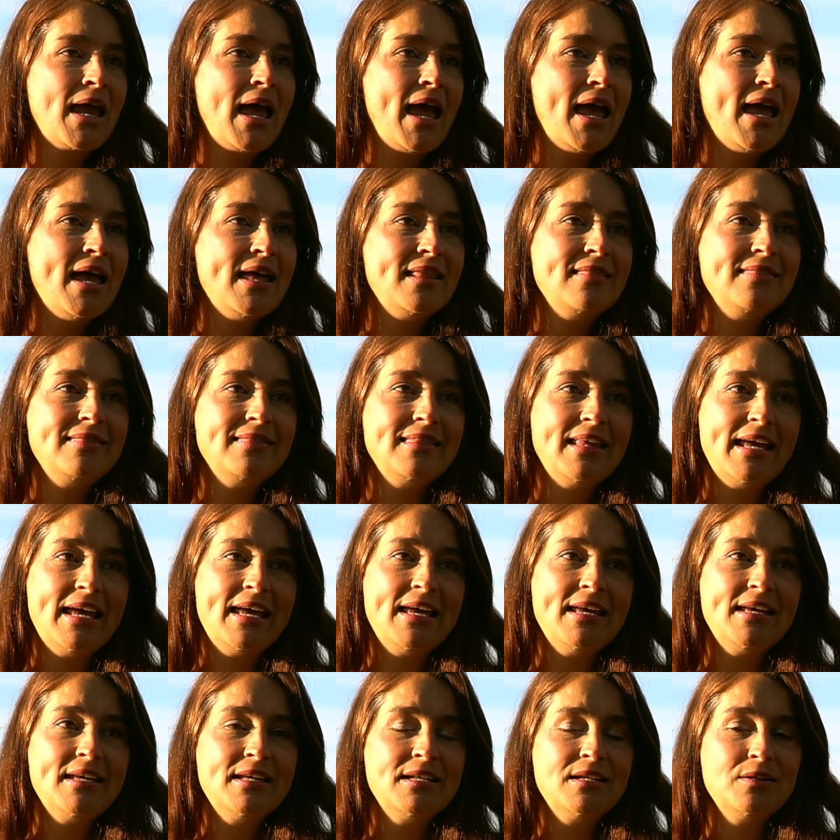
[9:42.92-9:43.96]
And
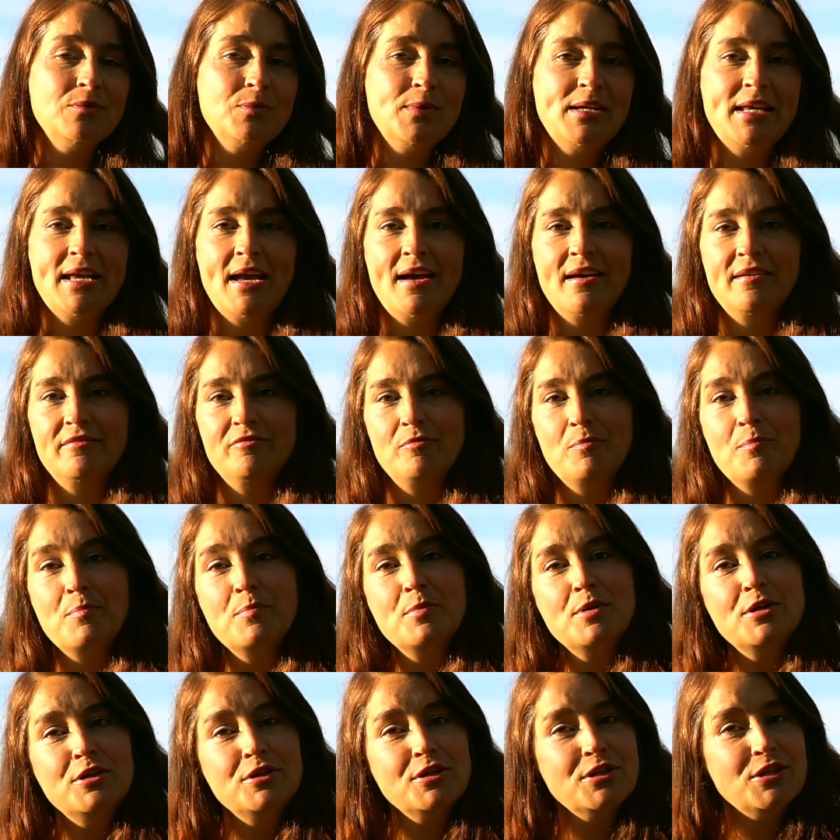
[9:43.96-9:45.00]
then we have
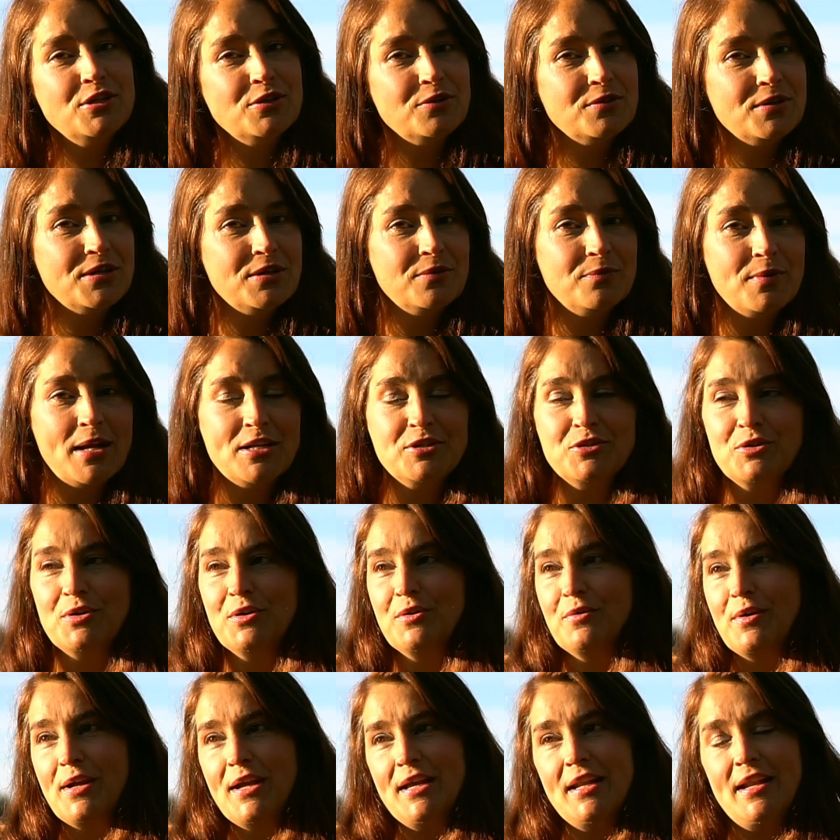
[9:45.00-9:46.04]
Mercury
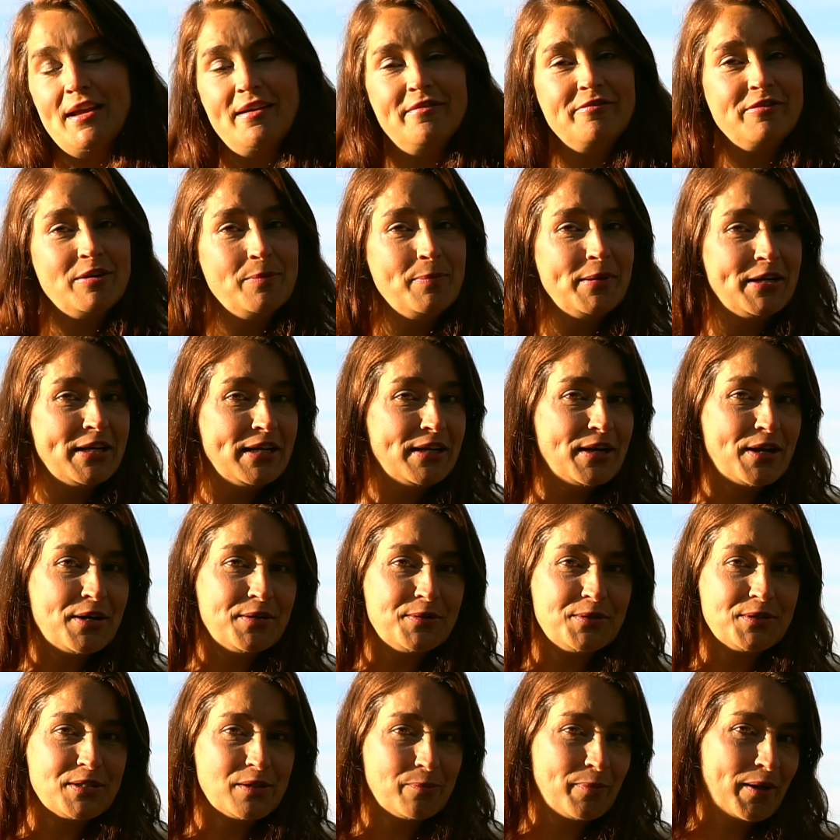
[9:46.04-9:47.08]
retrograde. Everybody
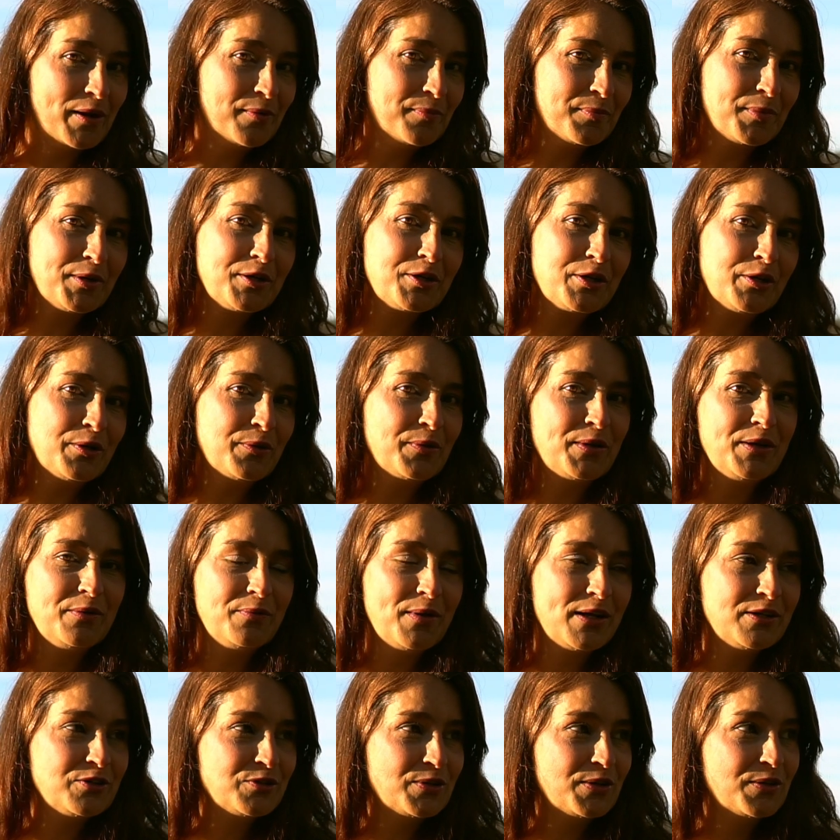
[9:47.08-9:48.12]
knows about Mercury
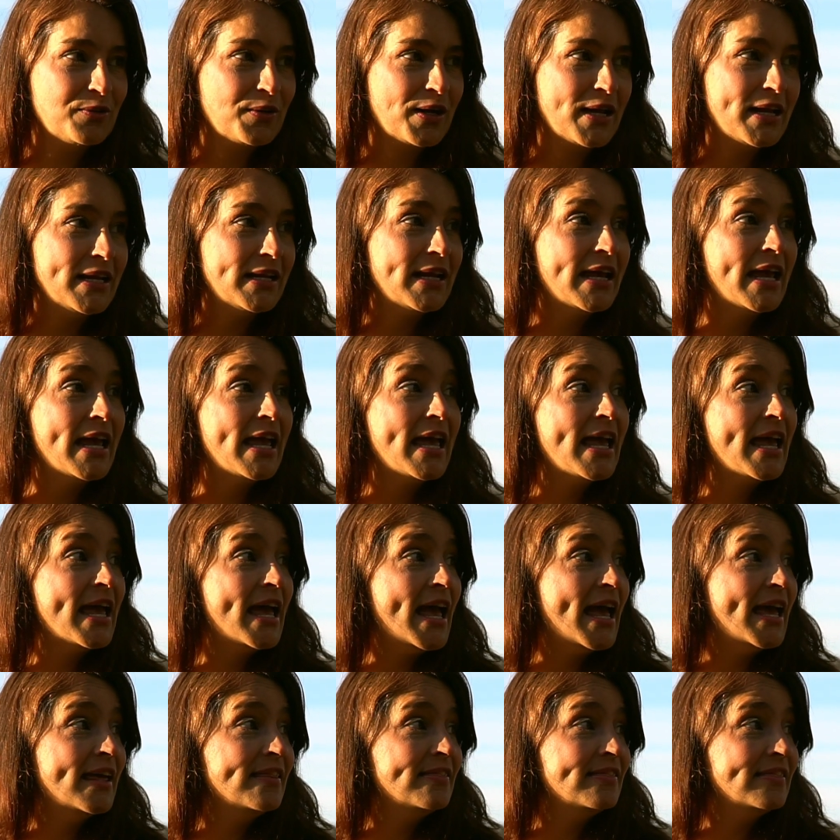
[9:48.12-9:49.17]
retrograde,
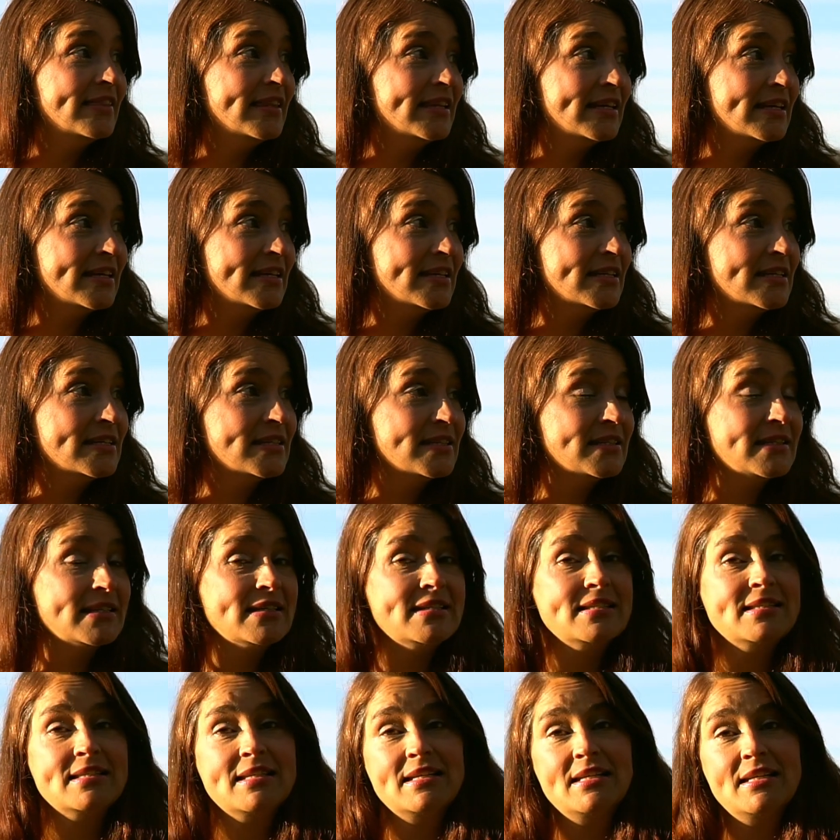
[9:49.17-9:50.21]
and this
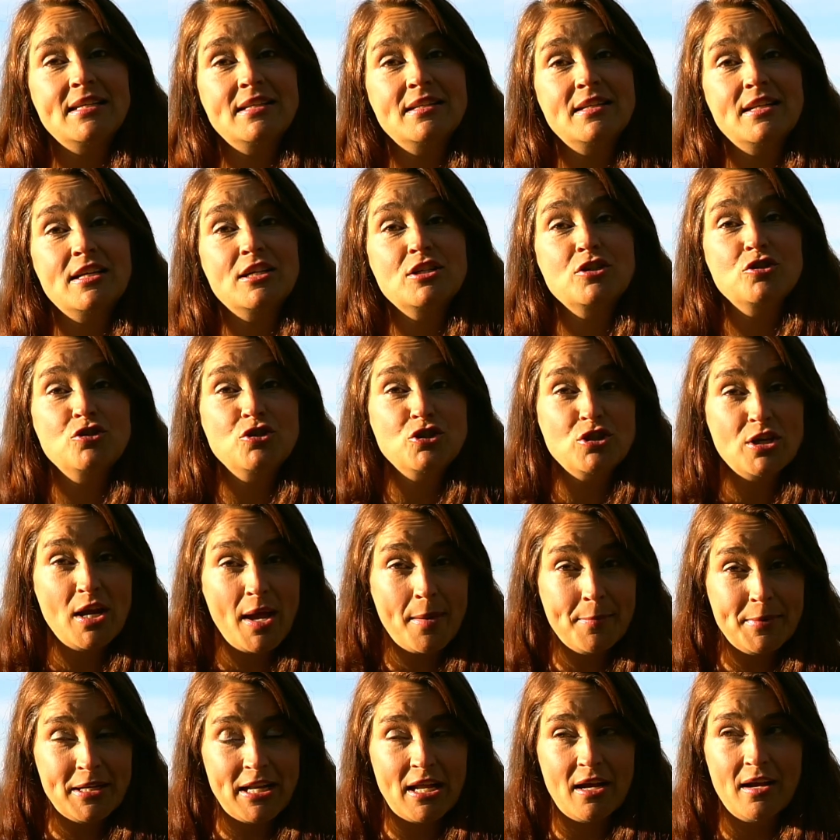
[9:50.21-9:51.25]
is in
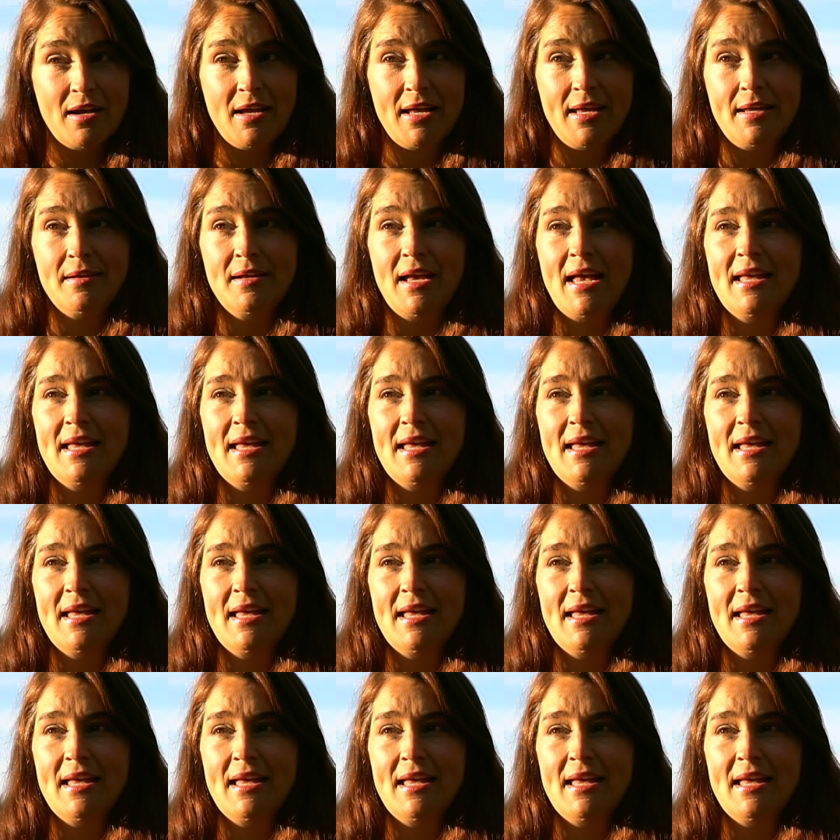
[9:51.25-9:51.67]
Gemini.